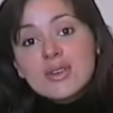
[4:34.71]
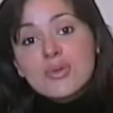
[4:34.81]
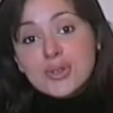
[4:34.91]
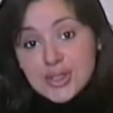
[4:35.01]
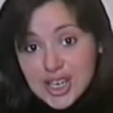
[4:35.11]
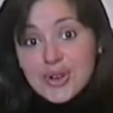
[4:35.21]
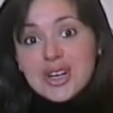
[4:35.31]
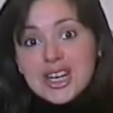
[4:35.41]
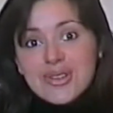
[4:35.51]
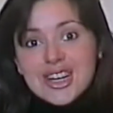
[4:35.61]
We'll see you
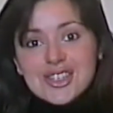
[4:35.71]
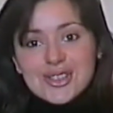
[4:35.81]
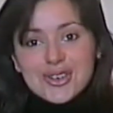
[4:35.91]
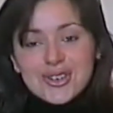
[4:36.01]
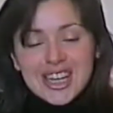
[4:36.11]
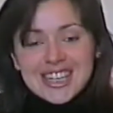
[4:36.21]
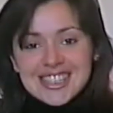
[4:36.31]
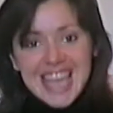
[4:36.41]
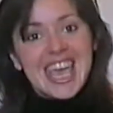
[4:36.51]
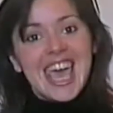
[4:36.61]
really, really soon, and
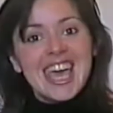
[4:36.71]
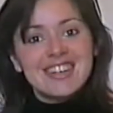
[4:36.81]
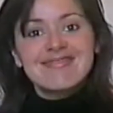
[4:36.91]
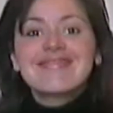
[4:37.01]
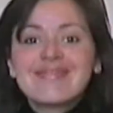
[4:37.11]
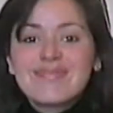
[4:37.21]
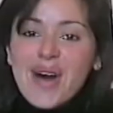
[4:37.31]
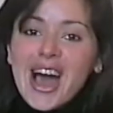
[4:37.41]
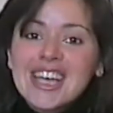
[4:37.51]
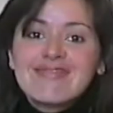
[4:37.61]
take care. Bye.